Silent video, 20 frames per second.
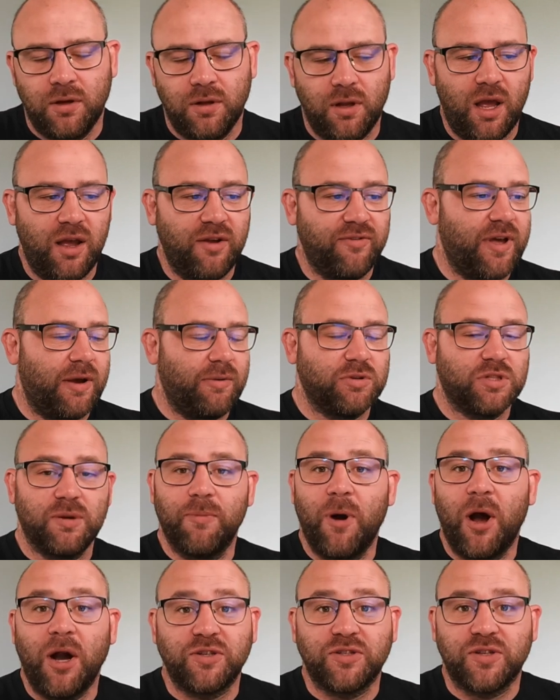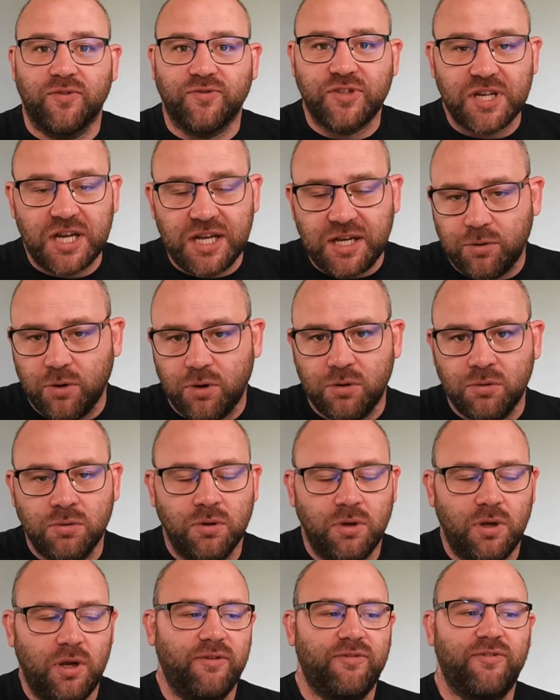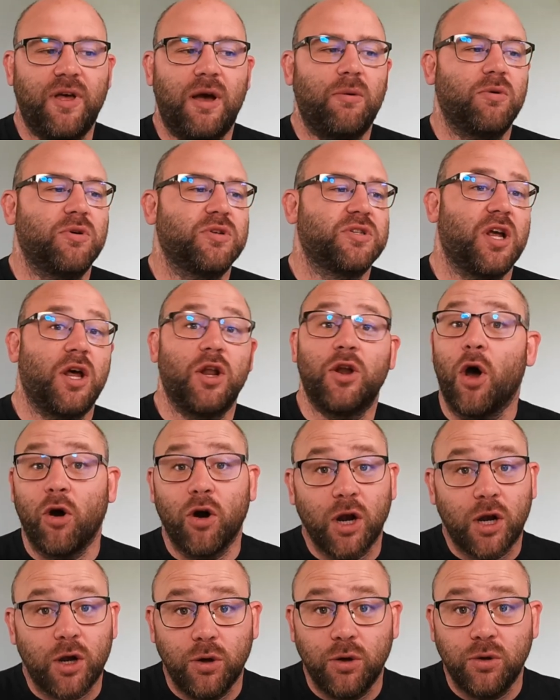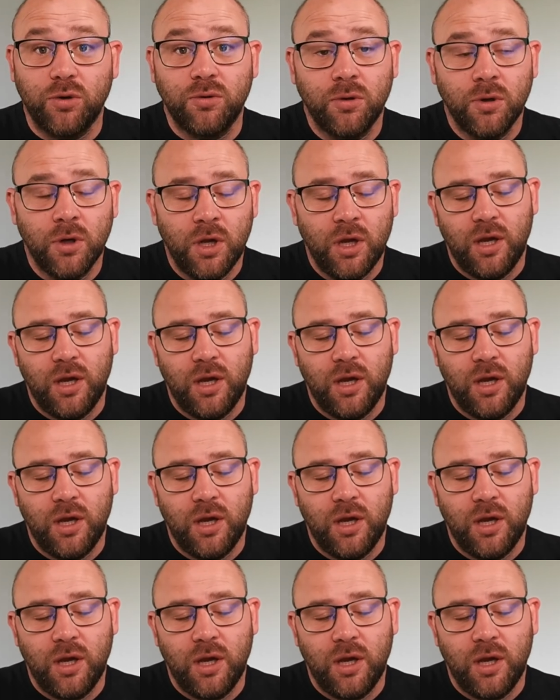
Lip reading: Like if that was a Microsoft SQL, if that was an Oracle,